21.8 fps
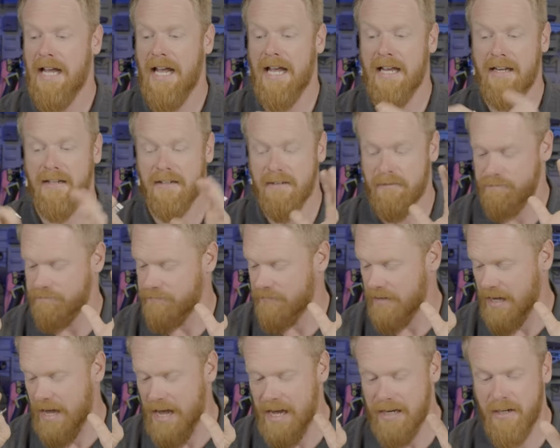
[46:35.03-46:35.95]
And
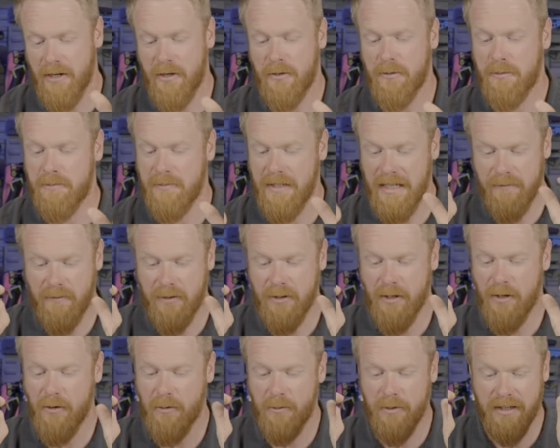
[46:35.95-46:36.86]
I know, even
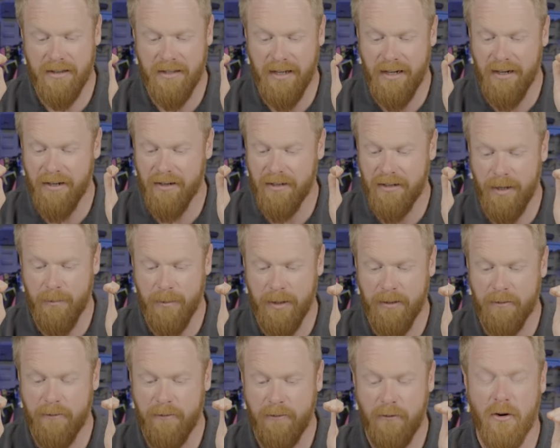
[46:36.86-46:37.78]
though that they are
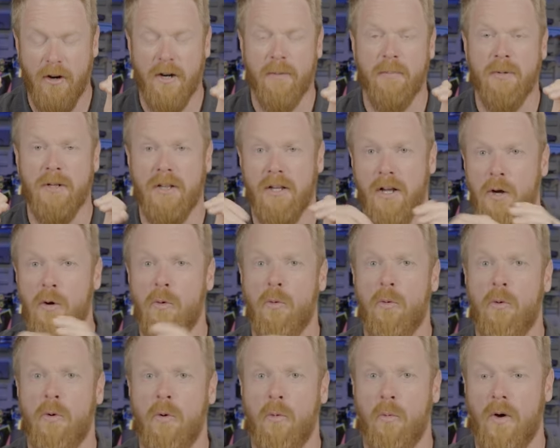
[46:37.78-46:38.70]
coming far
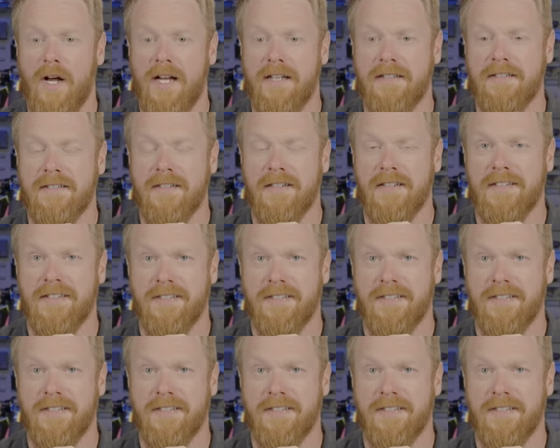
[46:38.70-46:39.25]
below what